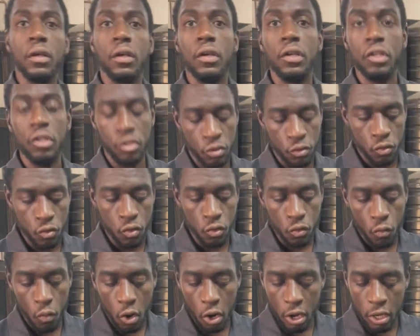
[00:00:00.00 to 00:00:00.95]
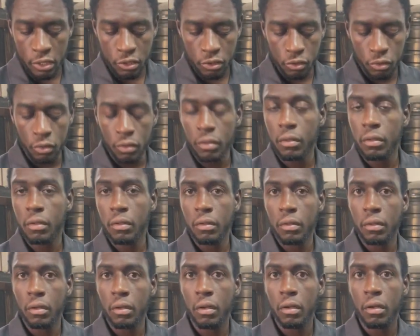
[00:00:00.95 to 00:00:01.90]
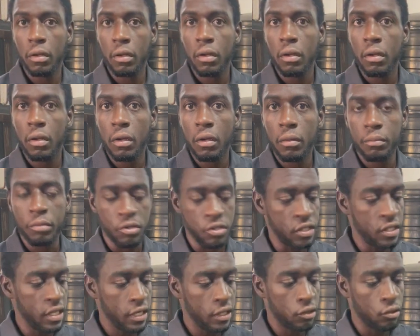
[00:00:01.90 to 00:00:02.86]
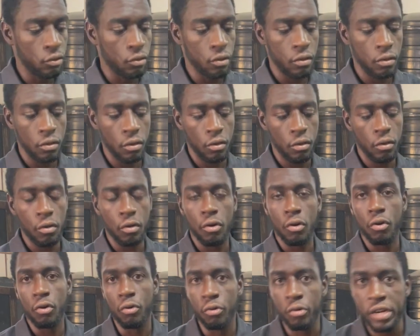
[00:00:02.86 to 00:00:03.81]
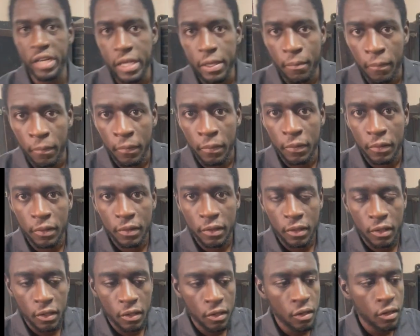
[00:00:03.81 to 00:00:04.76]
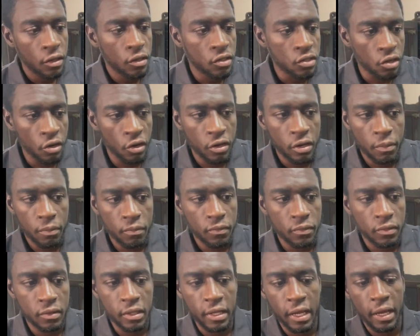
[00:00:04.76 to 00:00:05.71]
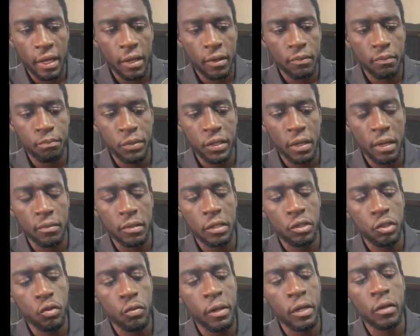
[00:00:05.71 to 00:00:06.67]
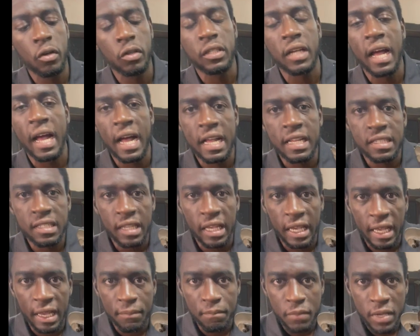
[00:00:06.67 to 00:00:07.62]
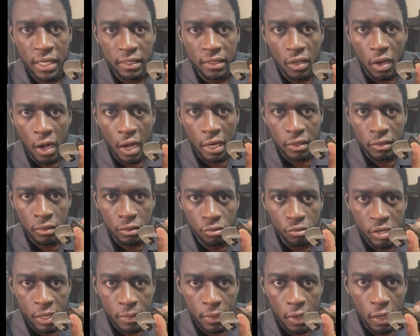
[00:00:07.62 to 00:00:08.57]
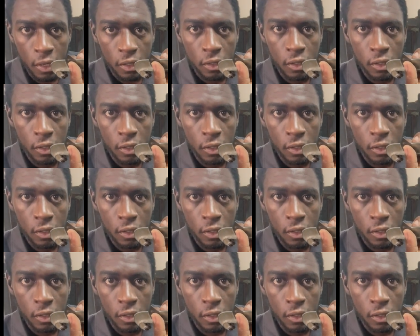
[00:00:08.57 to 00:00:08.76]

you want to proceed to ream. So the tubing cutter has a built-on reamer,